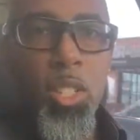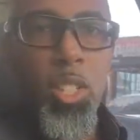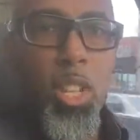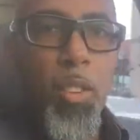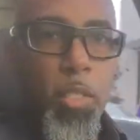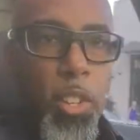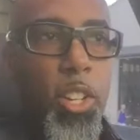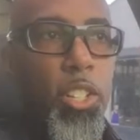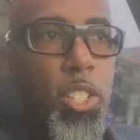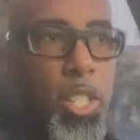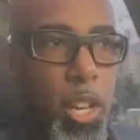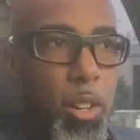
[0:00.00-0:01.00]
and stuff
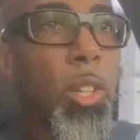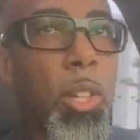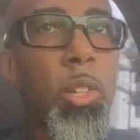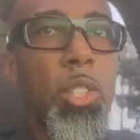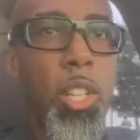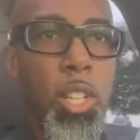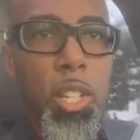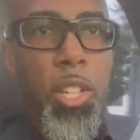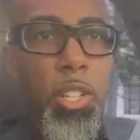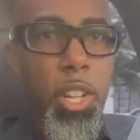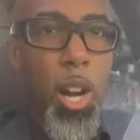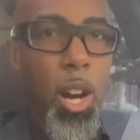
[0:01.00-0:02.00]
yourself using
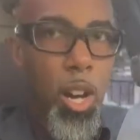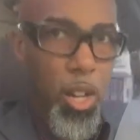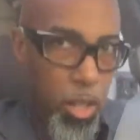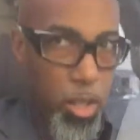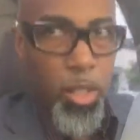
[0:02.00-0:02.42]
your DAW.